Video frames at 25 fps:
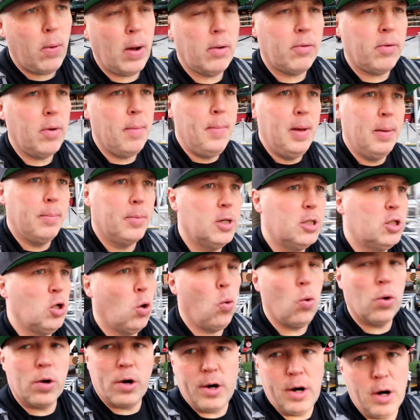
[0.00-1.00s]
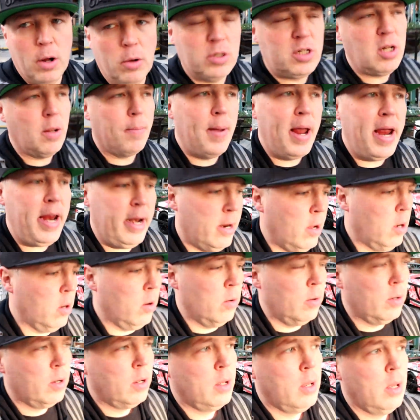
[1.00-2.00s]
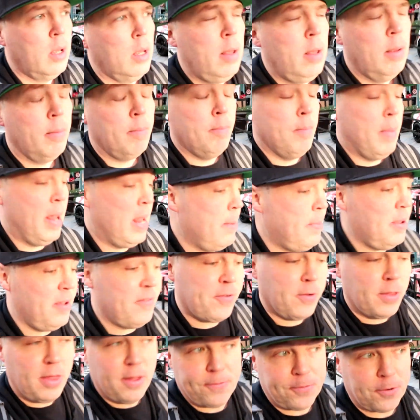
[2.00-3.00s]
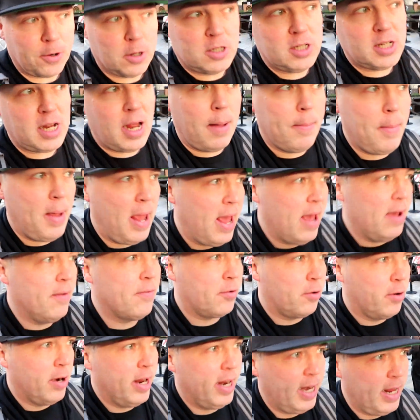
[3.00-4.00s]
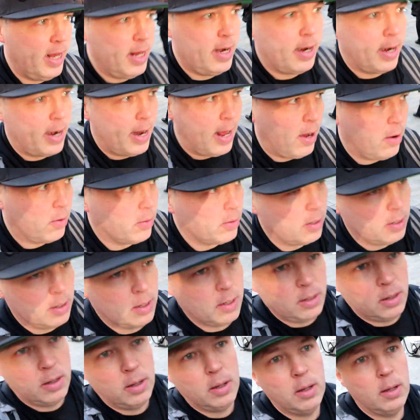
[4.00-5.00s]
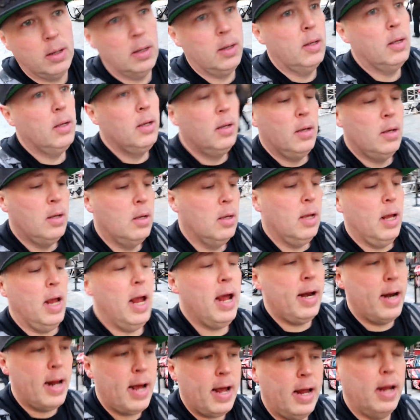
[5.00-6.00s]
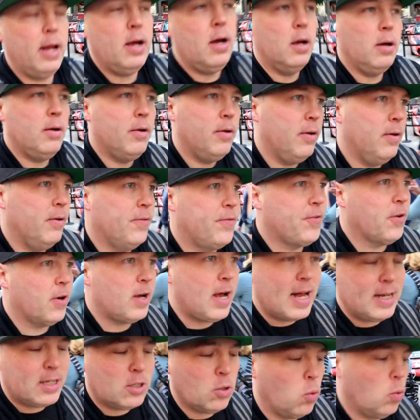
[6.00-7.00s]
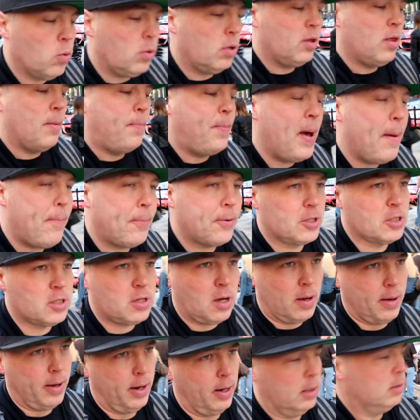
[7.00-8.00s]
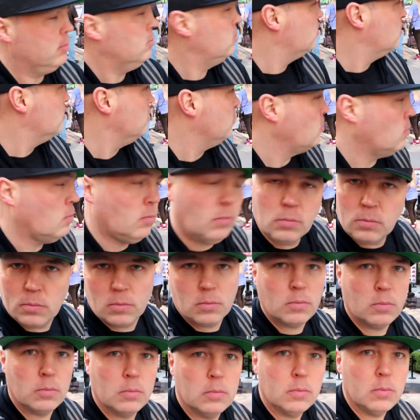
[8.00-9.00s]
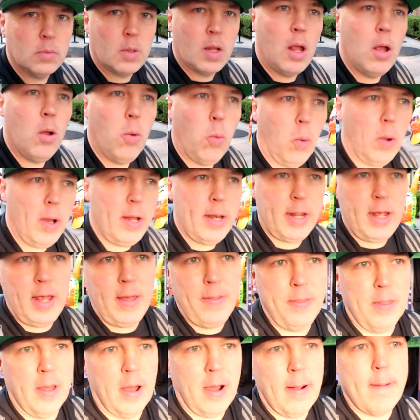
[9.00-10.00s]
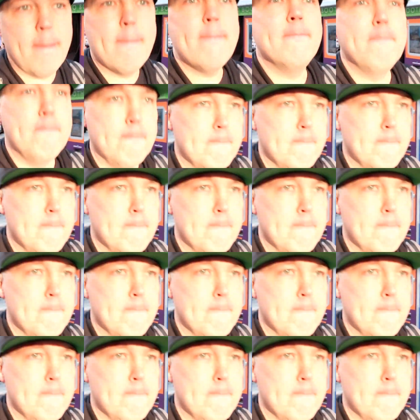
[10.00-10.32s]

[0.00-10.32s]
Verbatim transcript: I remembered to order no tomato, maybe for the first time ever at In-N-Out, and I forgot to order the peppers on it. What in the...